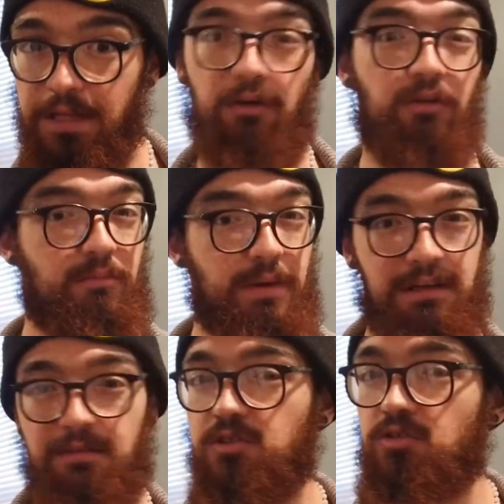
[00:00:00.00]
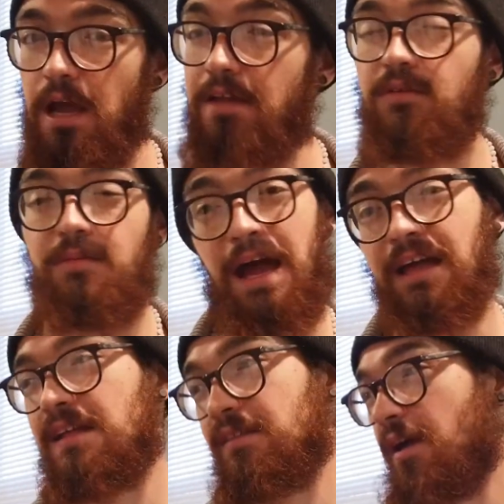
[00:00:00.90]
However, many have strayed from
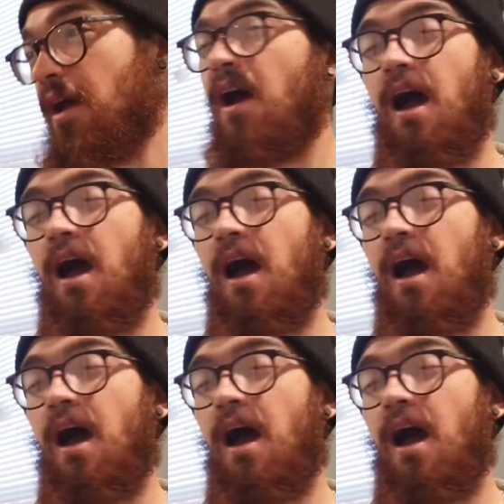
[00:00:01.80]
that and